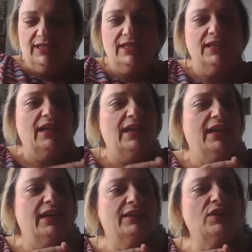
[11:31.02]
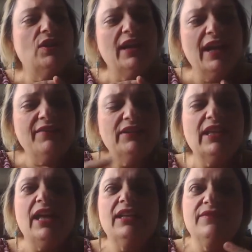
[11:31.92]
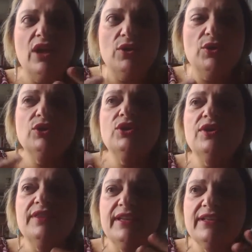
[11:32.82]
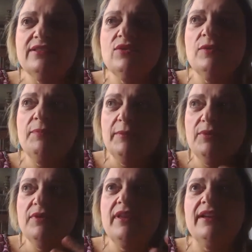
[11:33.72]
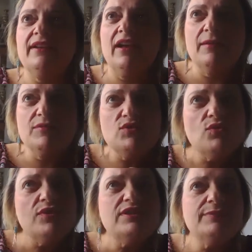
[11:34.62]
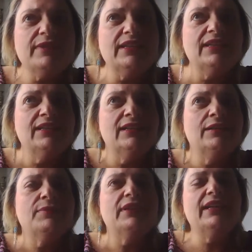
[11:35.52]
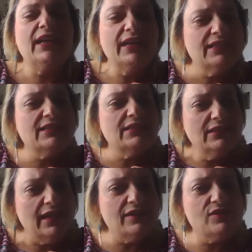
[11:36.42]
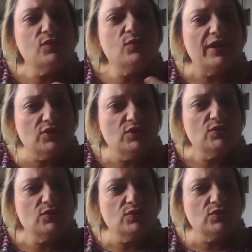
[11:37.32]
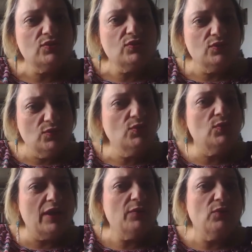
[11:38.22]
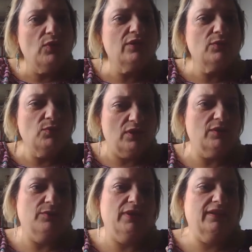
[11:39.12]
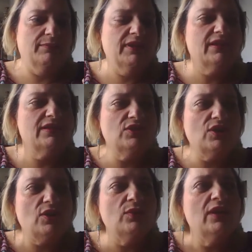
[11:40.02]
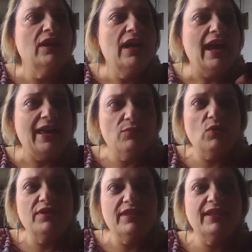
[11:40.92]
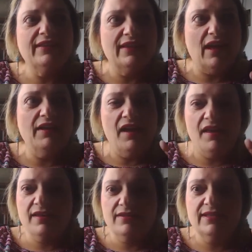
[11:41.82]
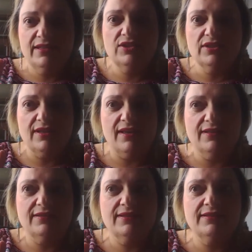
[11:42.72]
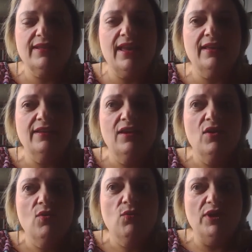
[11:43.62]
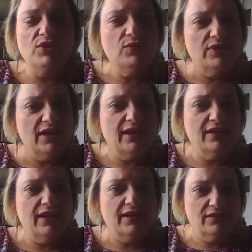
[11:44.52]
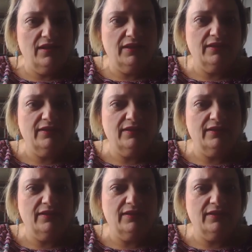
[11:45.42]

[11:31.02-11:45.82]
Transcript: Yep. And you know, I have a lot of other little things or people that come towards me, but I kind of select who I choose who I want to work with because you know and one thing that IIN teaches us is that when you get a client,